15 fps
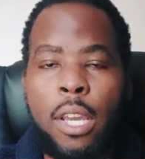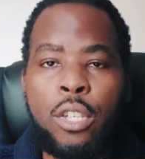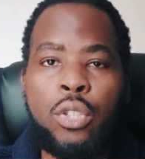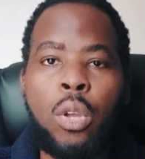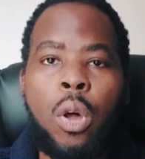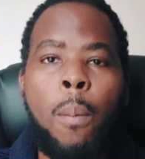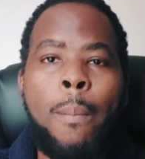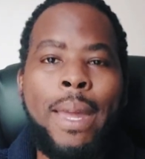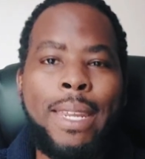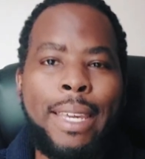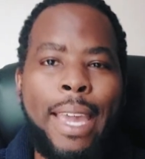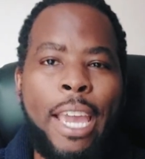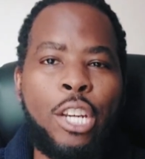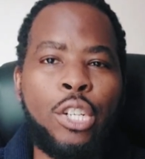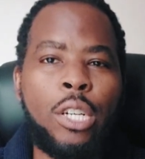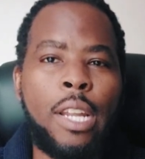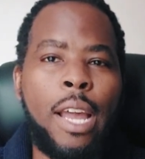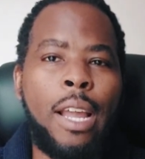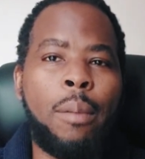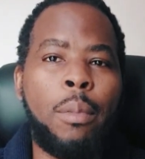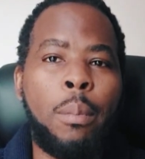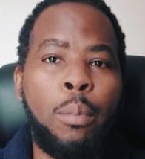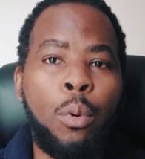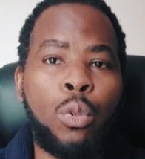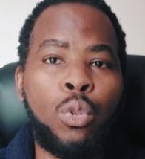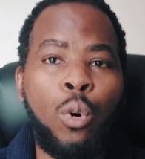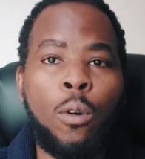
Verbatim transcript: is not a medication that can be bought